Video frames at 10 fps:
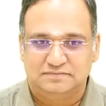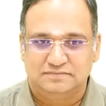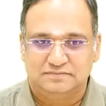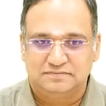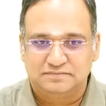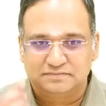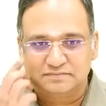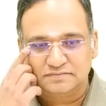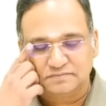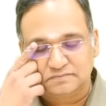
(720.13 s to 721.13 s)

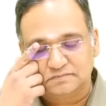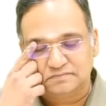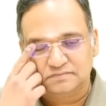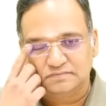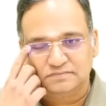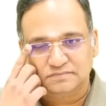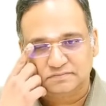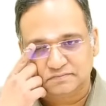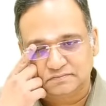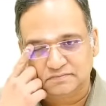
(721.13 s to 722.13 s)

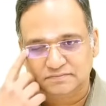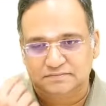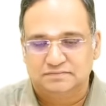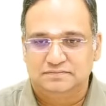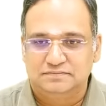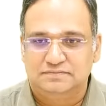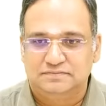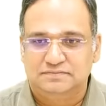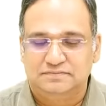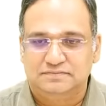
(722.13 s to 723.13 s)

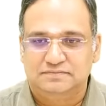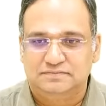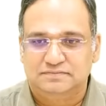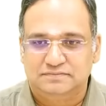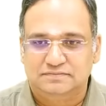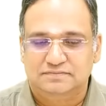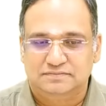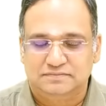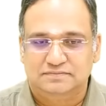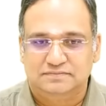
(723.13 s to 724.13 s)

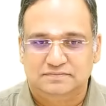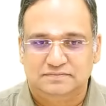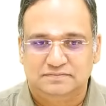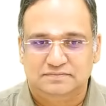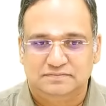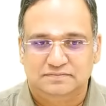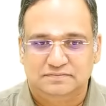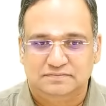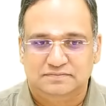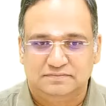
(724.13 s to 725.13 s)

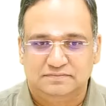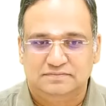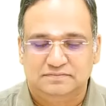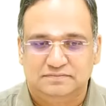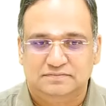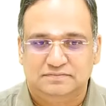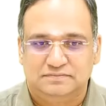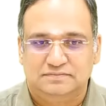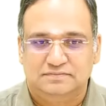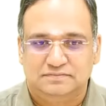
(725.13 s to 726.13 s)

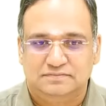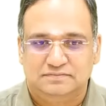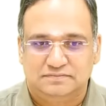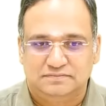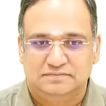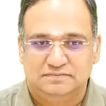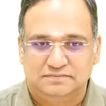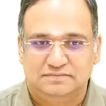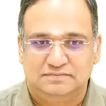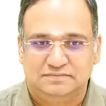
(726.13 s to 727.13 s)

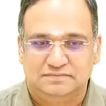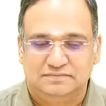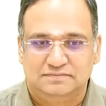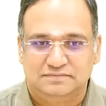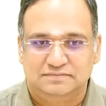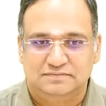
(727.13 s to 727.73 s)
No words are spoken by the person on screen.